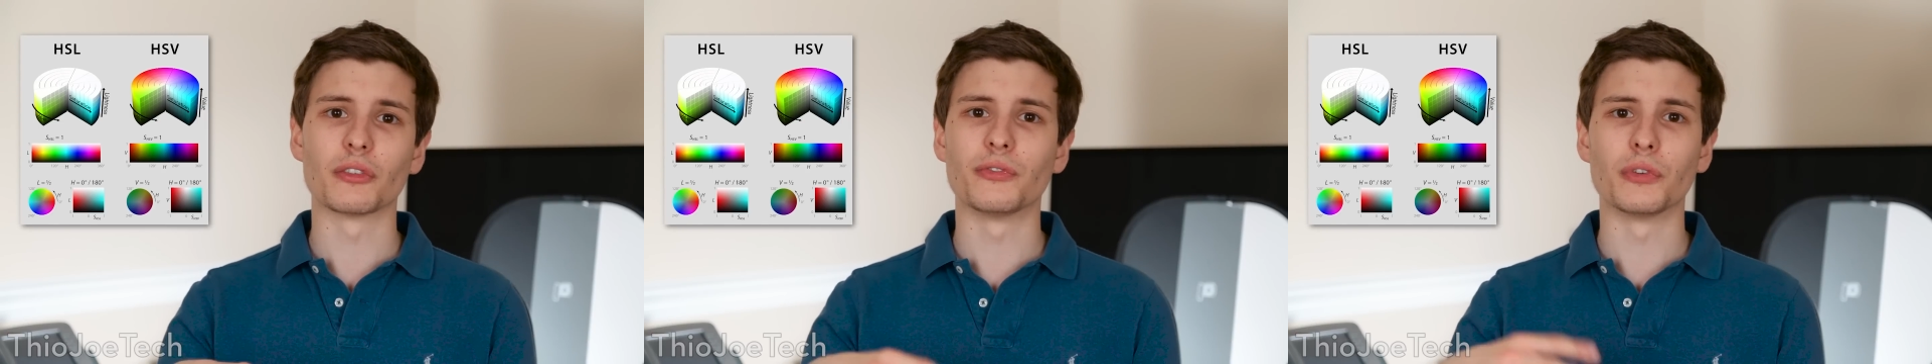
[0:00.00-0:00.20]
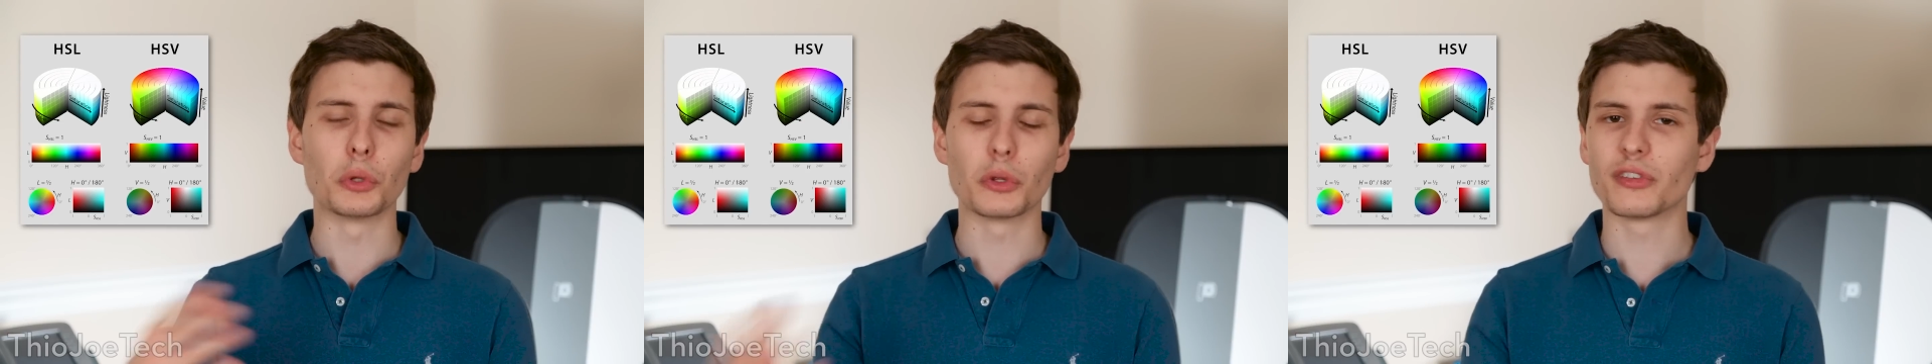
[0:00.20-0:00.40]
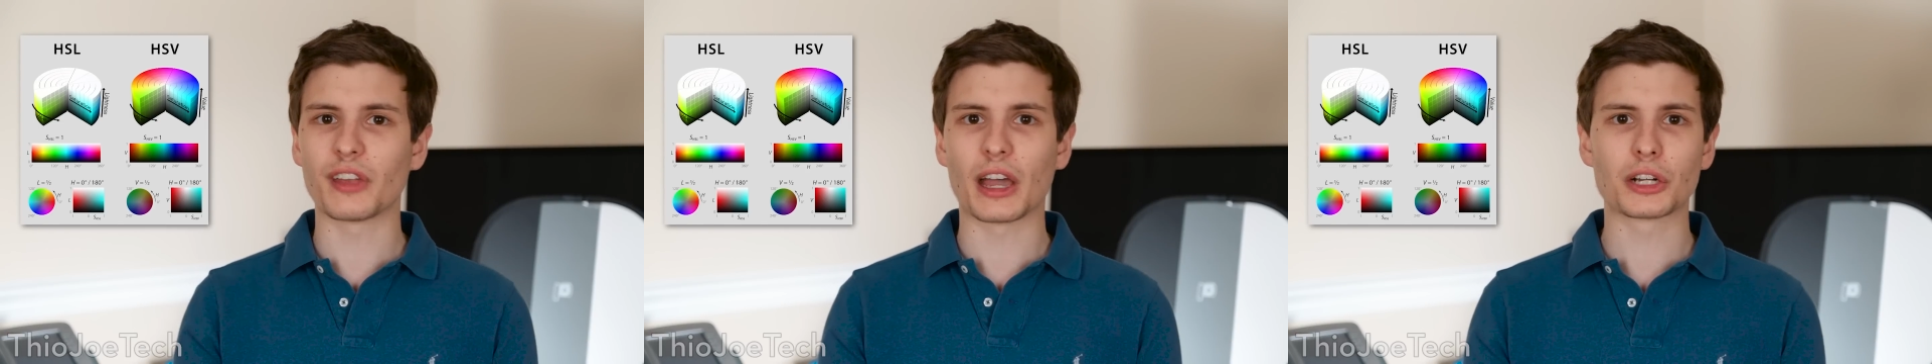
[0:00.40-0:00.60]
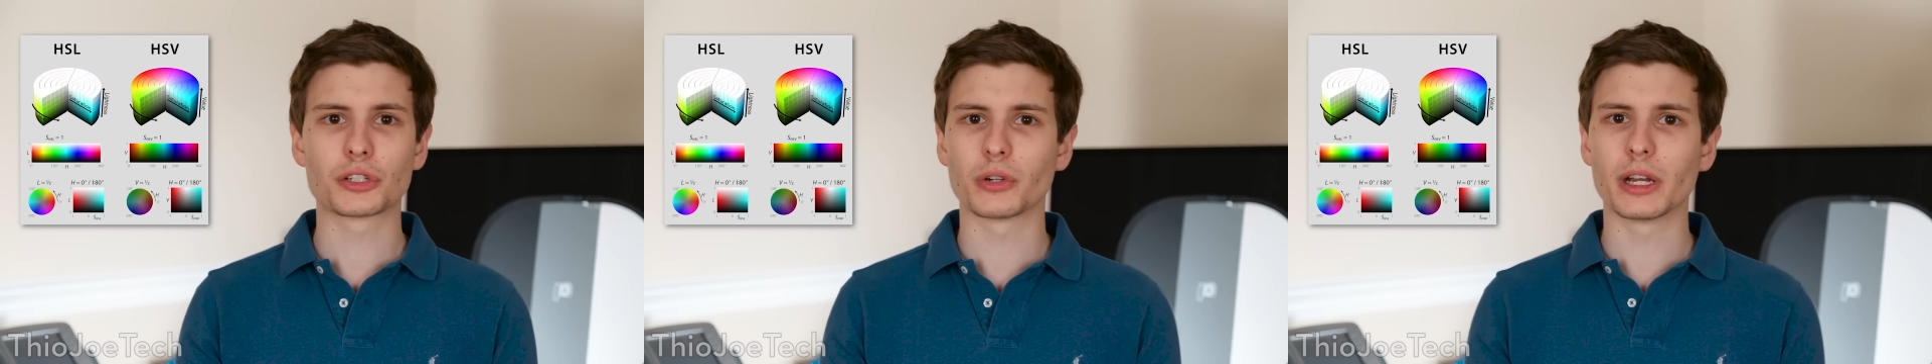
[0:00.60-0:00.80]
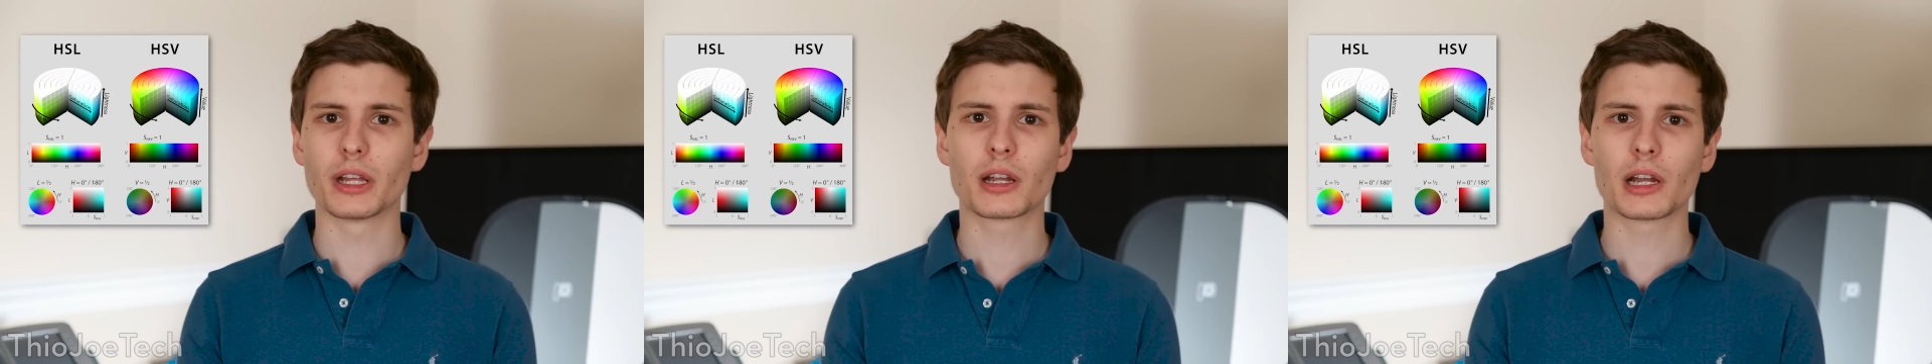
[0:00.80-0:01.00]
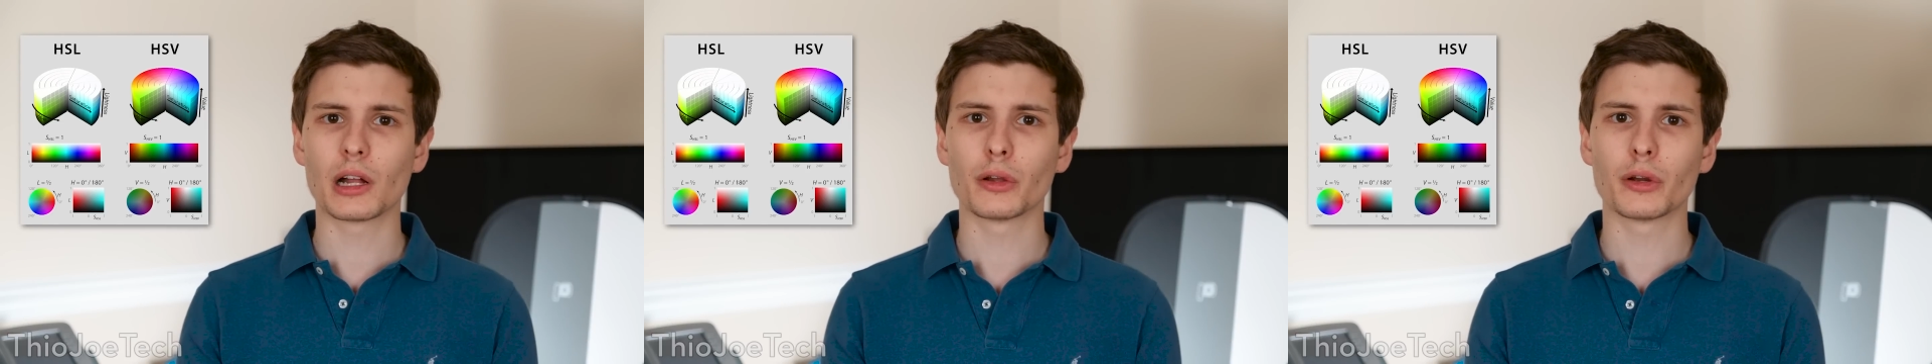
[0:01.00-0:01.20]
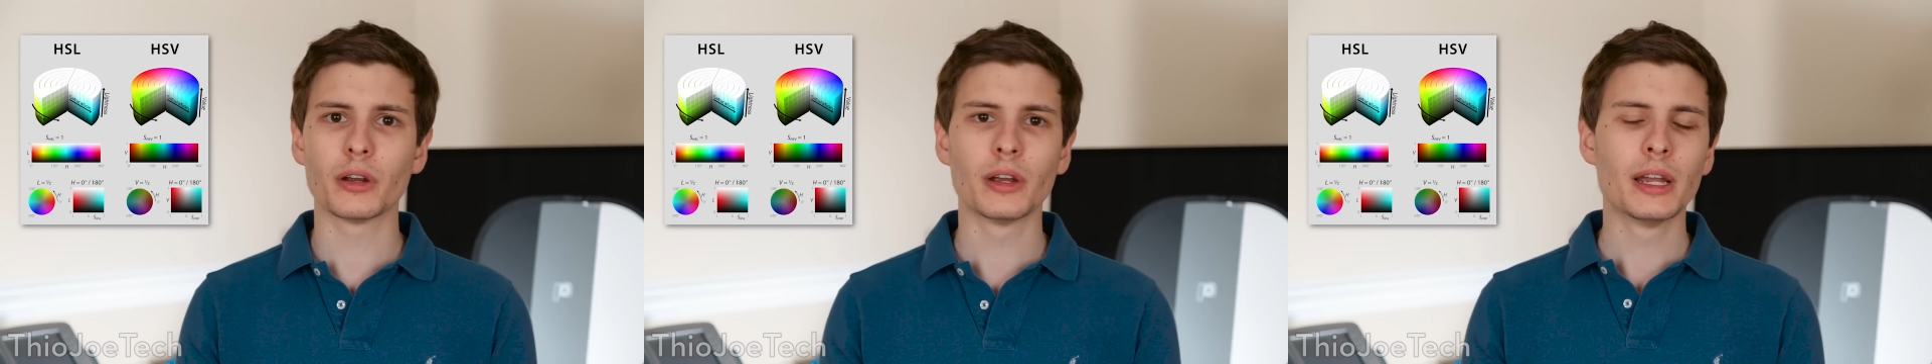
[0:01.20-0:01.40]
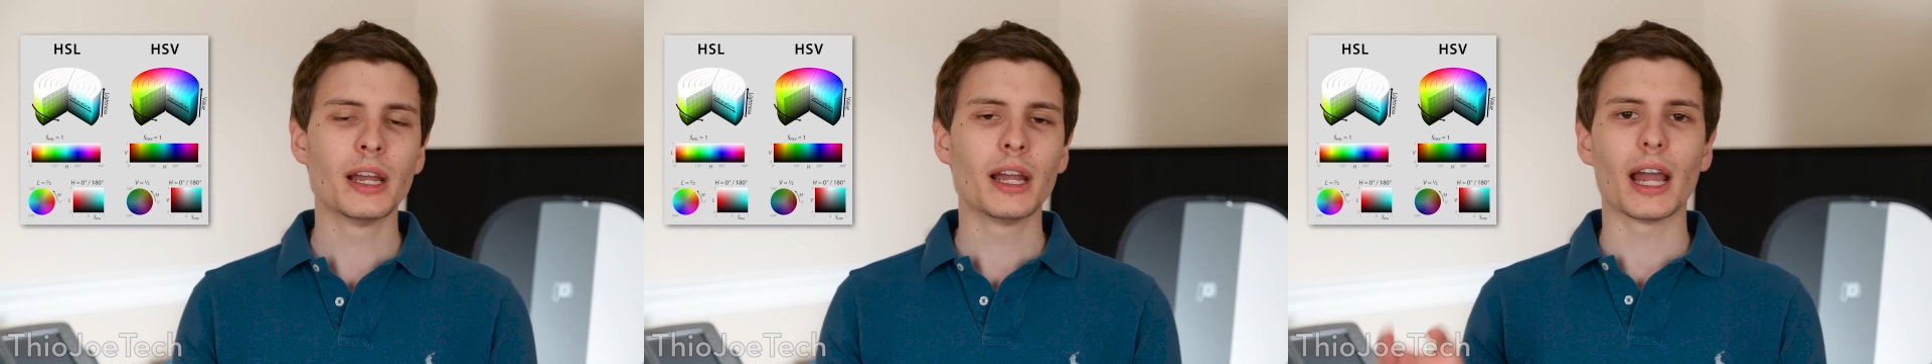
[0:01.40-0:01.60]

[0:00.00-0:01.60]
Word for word: the fully saturated color